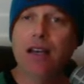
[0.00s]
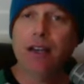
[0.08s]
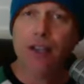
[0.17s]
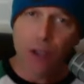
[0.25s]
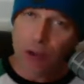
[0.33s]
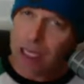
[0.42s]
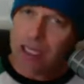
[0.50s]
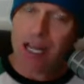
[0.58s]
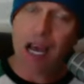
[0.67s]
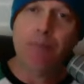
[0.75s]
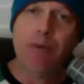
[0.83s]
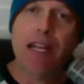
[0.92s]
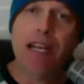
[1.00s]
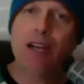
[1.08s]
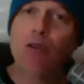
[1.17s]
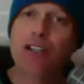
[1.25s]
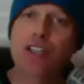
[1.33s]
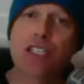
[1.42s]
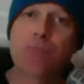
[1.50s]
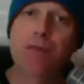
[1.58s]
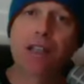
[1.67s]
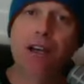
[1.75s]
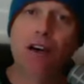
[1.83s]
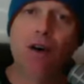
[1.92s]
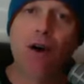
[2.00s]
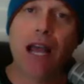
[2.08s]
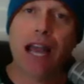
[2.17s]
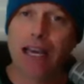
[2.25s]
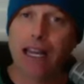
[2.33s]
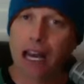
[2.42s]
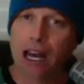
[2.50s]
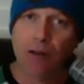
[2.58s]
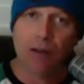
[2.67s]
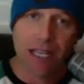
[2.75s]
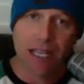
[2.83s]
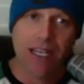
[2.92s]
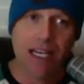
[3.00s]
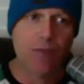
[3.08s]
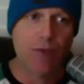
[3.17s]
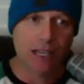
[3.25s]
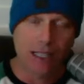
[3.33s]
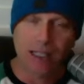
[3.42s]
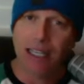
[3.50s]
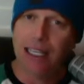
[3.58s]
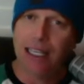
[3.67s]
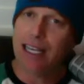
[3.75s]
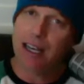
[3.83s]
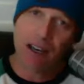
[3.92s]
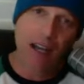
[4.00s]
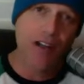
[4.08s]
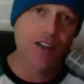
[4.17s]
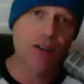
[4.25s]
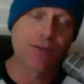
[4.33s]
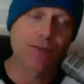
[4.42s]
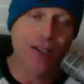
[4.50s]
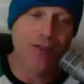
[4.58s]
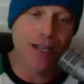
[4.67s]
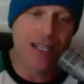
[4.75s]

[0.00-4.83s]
you can type in any questions below, and I'll connect with Ilene and get it answered for you.